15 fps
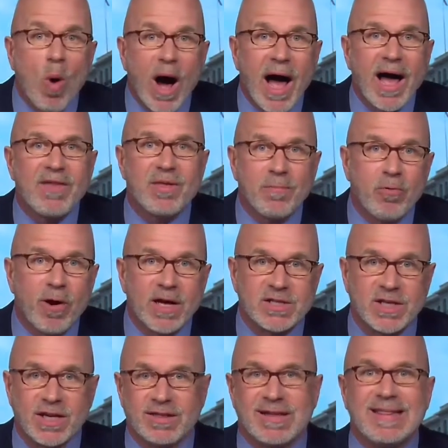why the
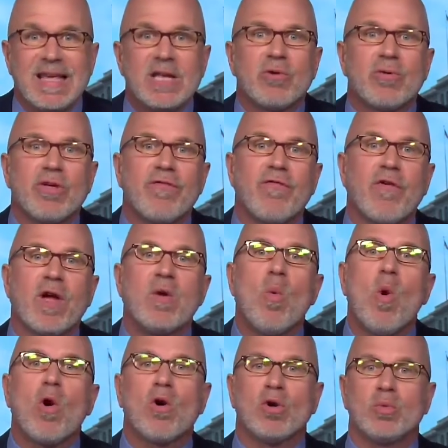president, the leader of the free
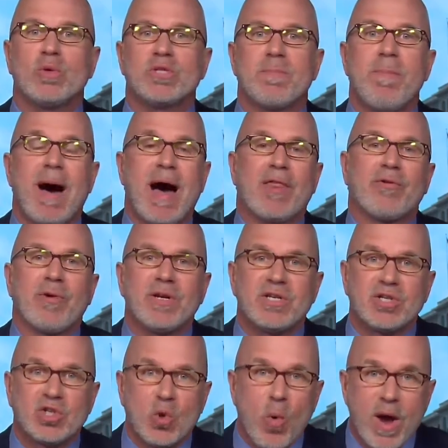world, was bothering
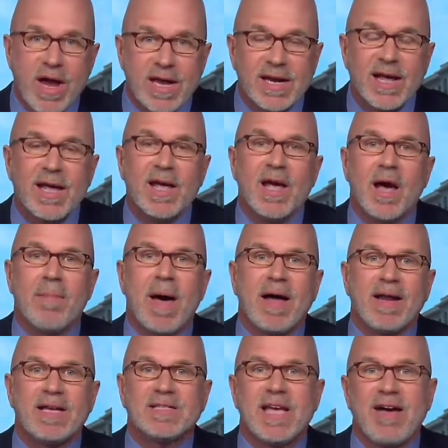to tweet
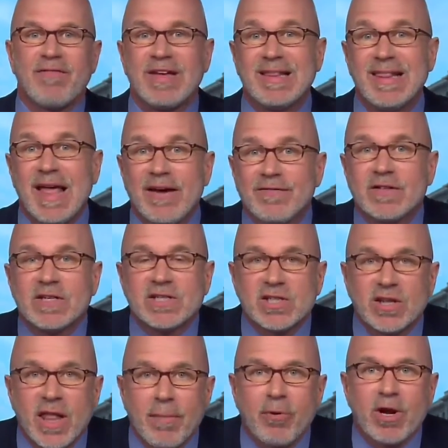about his having left
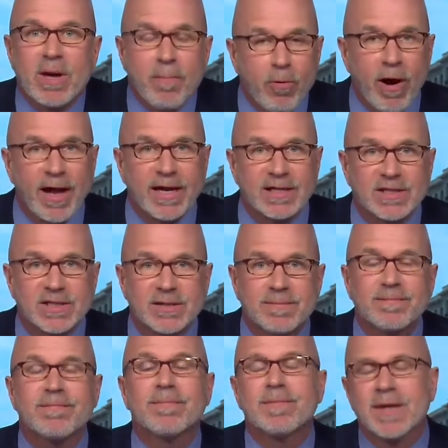Celebrity Apprentice.
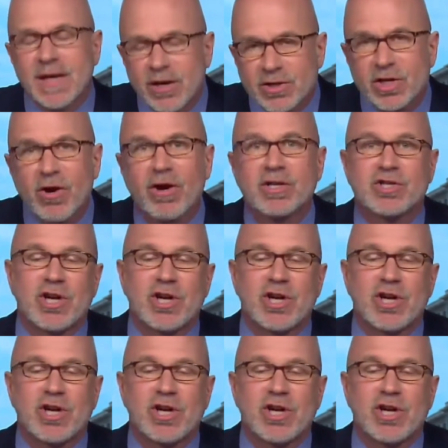Here's our